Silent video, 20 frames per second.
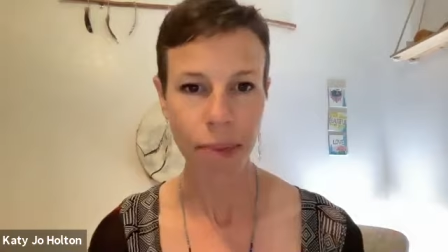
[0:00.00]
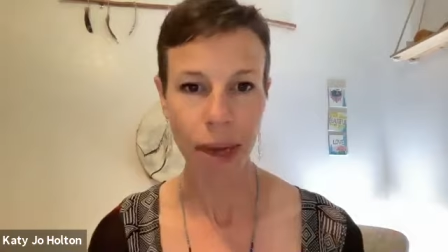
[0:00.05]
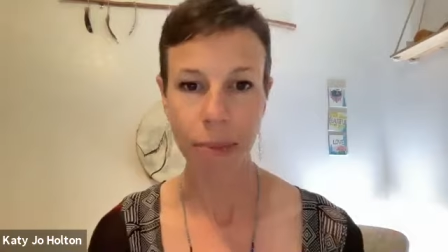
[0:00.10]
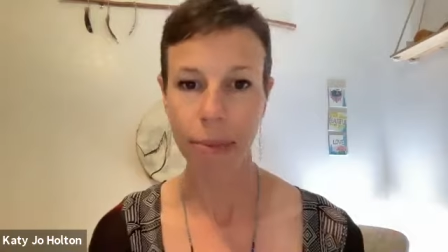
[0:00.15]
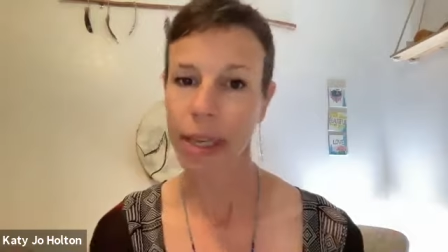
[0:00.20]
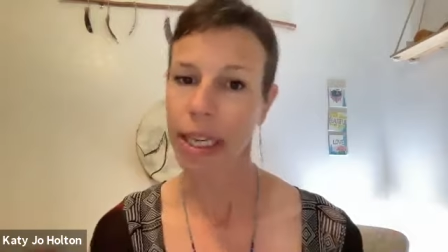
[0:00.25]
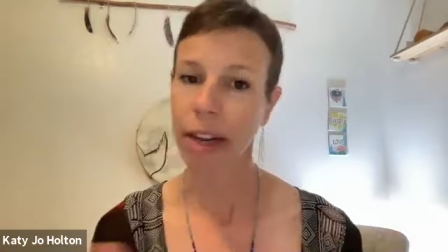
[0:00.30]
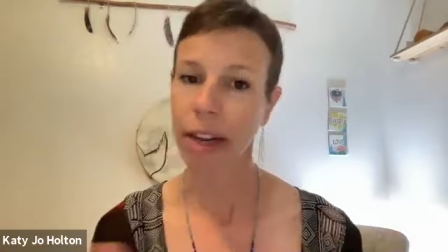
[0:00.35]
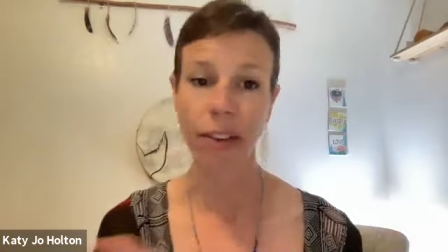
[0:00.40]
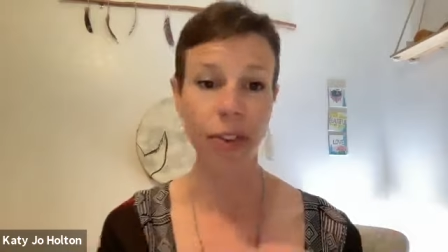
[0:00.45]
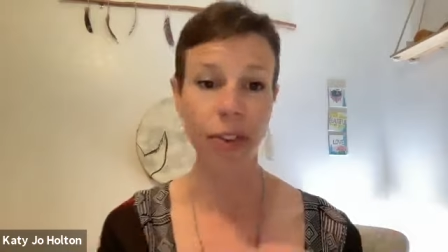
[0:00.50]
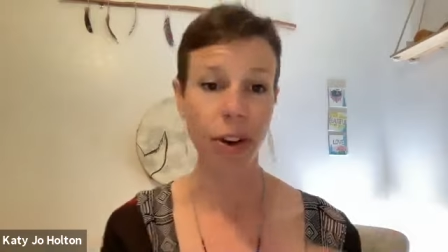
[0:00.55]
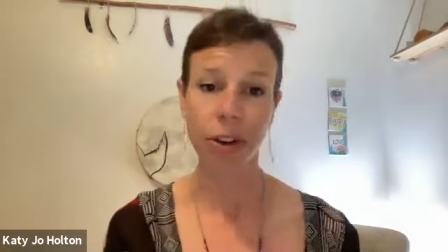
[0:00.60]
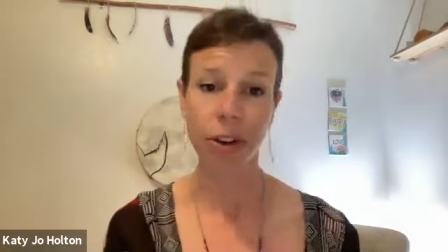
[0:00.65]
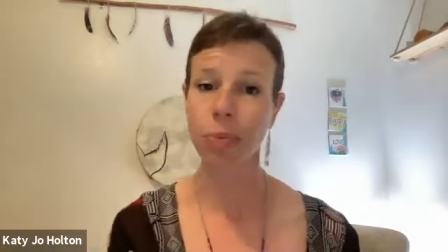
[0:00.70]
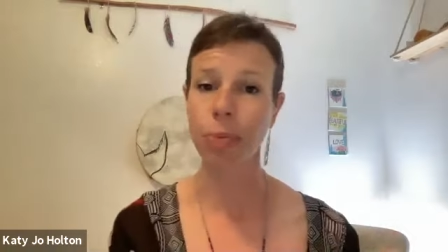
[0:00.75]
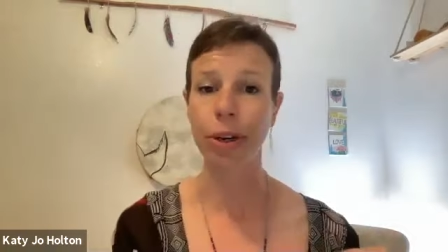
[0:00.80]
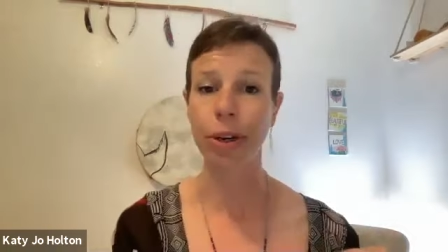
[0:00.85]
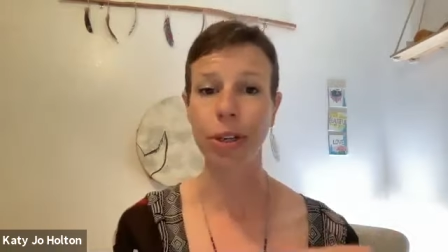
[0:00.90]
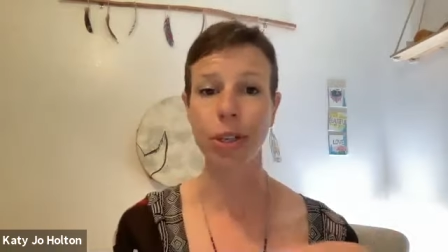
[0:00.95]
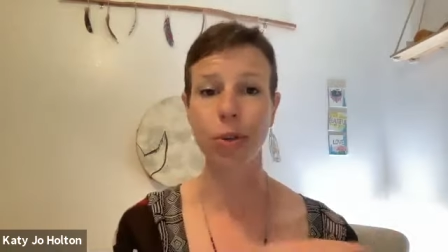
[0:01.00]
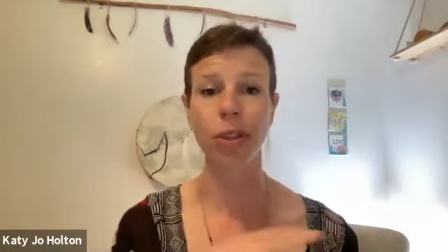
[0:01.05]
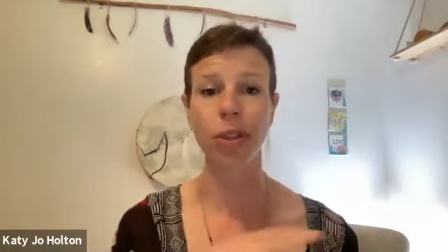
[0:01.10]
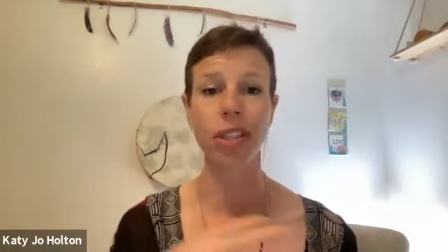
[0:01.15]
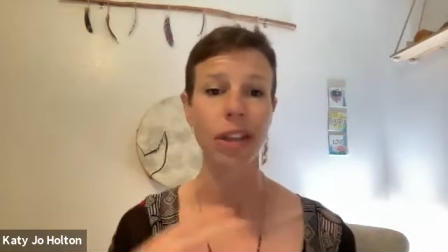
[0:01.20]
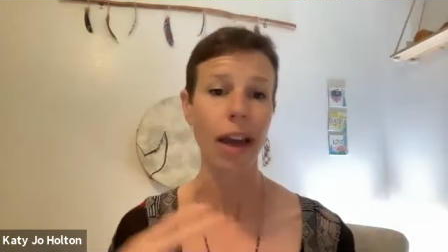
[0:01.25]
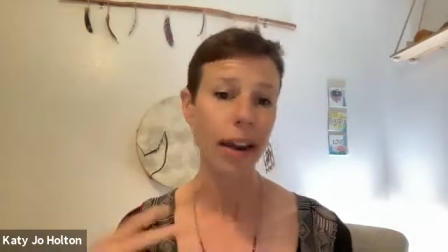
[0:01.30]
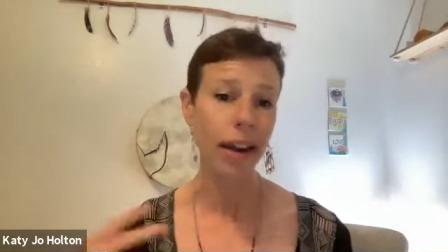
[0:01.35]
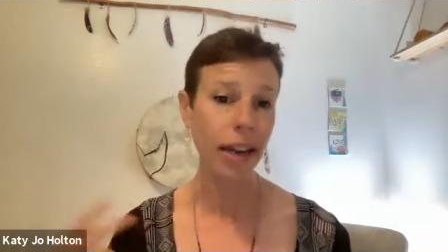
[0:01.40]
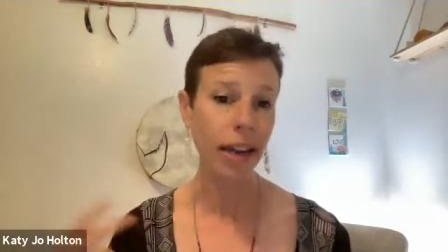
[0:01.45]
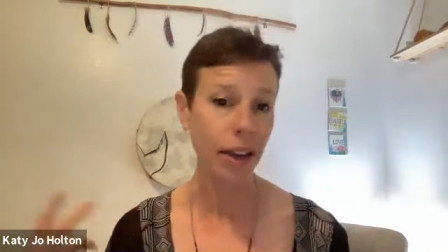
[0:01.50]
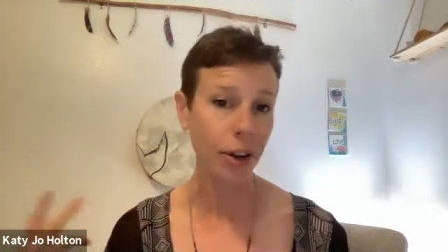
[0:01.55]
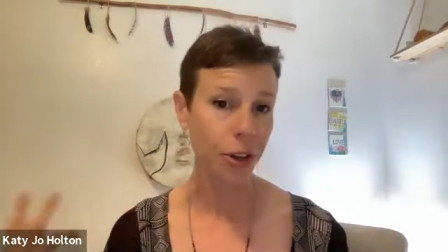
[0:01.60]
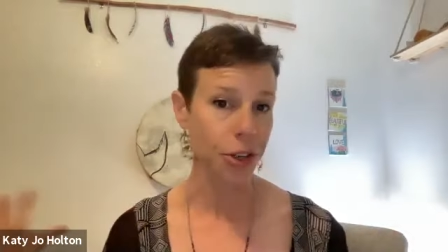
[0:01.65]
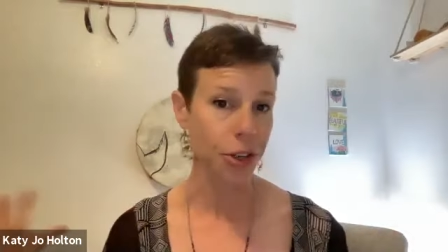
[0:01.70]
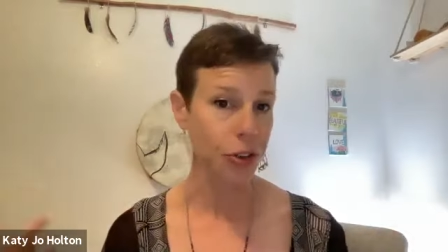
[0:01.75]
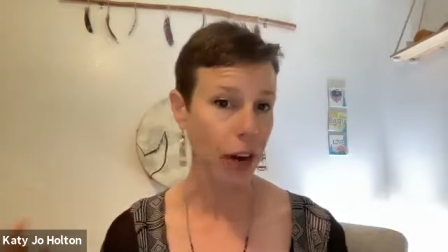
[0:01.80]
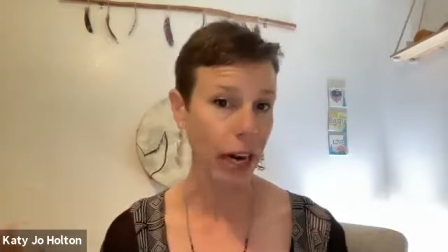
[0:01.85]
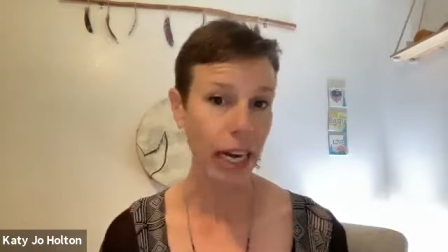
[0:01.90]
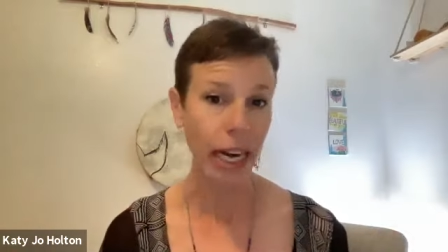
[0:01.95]
maybe even our spiritual study or
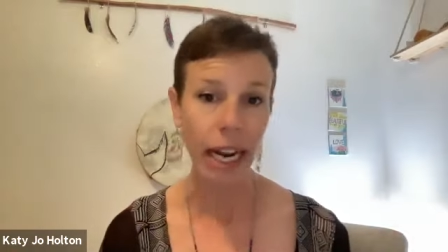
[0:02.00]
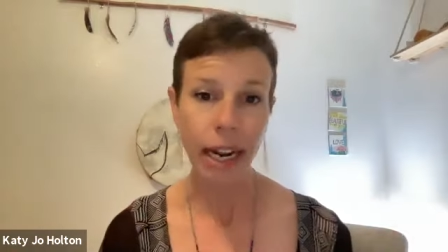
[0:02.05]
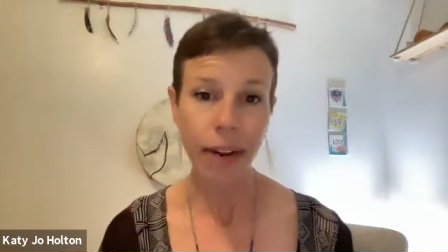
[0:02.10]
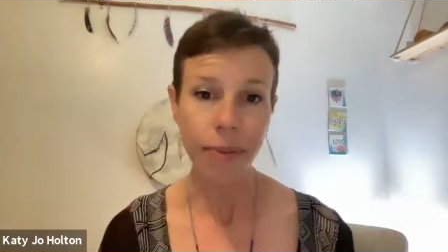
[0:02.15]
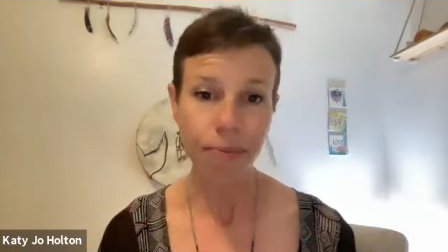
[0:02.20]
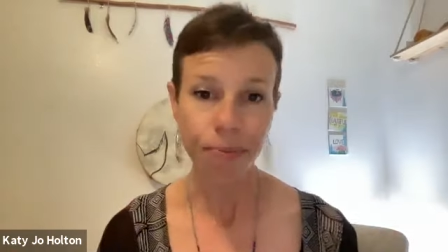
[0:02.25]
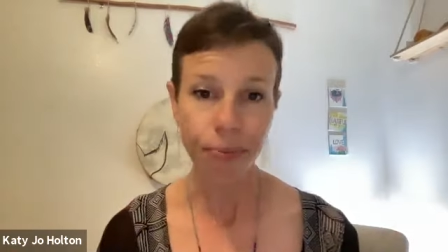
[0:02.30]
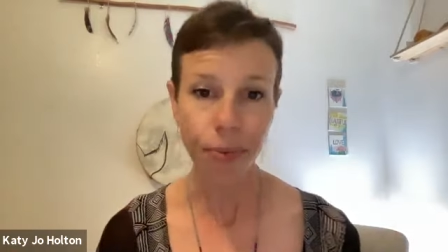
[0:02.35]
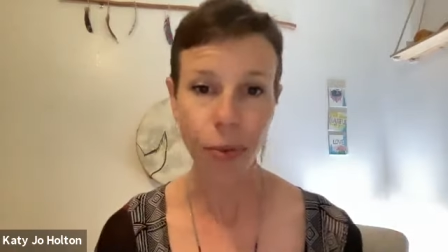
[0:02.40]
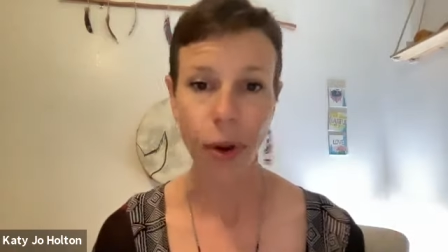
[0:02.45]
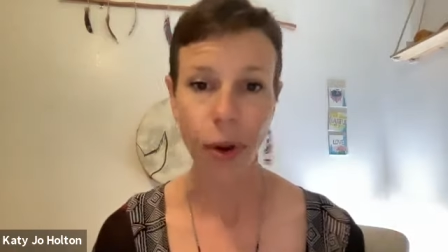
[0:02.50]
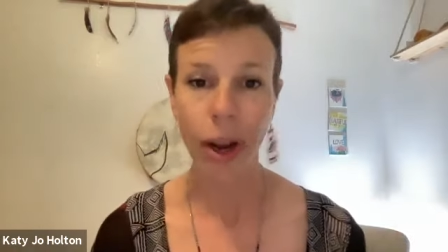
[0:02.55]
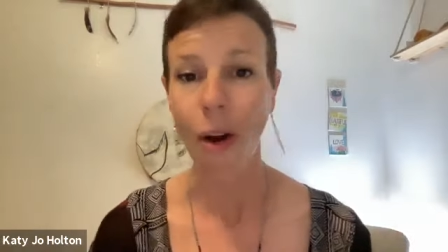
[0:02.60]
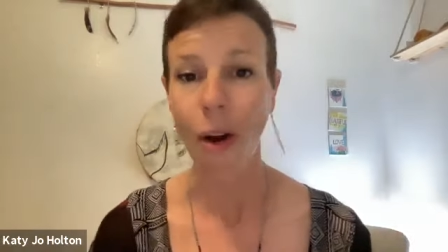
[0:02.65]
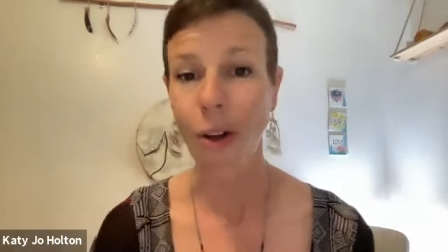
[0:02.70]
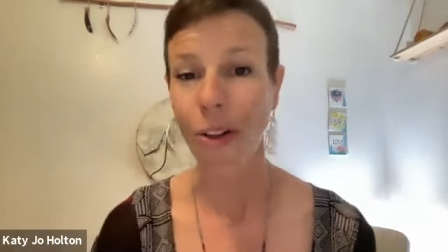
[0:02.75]
training, right?